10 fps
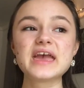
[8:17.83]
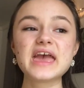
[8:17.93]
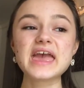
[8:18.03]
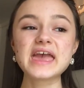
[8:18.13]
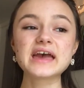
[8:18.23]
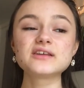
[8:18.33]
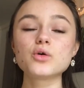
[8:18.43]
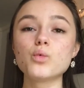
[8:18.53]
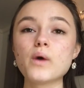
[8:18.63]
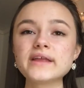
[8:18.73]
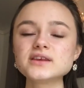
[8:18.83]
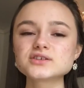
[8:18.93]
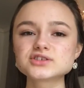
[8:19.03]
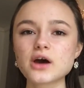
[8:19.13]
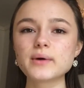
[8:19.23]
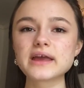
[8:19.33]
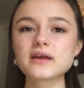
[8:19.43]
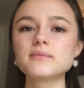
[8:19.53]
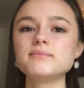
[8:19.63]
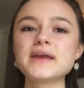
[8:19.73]
And when you're
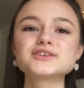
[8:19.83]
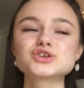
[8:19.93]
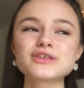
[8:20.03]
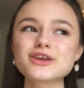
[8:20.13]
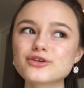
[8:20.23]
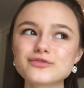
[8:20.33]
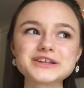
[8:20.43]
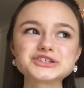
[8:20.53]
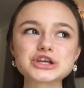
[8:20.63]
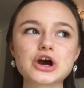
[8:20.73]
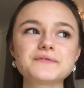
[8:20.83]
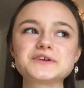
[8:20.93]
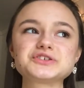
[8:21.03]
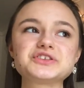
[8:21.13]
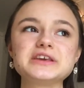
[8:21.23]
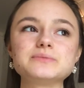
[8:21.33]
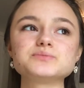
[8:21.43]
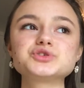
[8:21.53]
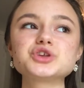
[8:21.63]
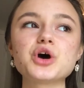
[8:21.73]
sewing, make sure that you're finishing off your
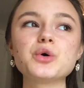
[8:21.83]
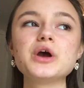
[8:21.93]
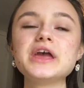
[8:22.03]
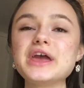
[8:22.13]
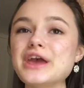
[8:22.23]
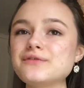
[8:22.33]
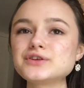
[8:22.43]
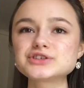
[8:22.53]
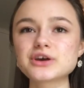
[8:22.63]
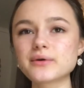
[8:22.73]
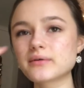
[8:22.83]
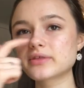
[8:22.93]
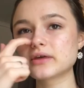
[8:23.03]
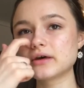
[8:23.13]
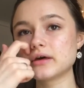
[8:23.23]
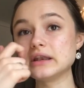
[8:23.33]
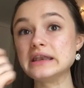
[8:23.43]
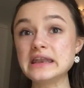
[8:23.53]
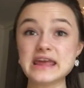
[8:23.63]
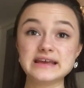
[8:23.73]
seams. So if you're sewing with a
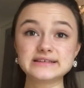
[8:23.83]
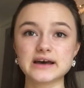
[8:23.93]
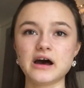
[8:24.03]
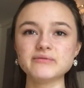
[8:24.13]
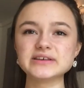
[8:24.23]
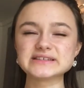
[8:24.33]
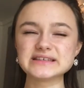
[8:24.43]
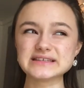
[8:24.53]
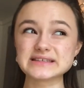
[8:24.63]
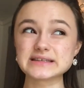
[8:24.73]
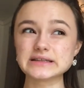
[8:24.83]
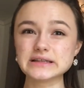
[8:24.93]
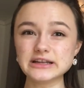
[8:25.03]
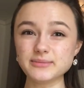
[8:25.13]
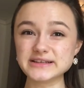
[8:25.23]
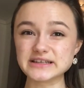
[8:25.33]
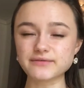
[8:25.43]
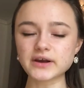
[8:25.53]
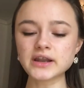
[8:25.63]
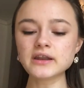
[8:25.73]
knit, obviously this is a little bit
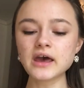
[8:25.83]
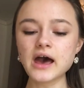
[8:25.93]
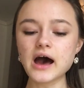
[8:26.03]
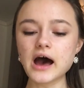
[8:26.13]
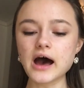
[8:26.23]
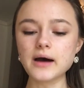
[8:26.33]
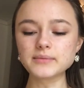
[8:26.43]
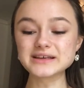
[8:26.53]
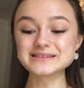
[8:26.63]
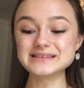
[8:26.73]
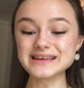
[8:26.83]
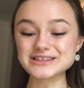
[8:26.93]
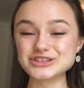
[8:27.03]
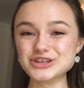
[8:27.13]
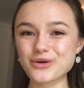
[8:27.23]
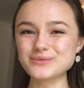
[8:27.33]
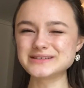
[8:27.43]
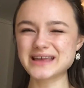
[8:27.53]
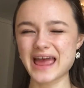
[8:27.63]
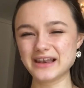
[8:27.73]
different because knits don't
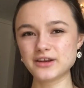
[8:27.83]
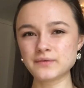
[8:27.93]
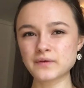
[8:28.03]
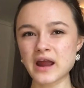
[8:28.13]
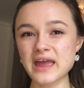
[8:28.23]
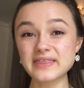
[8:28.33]
tend to fray.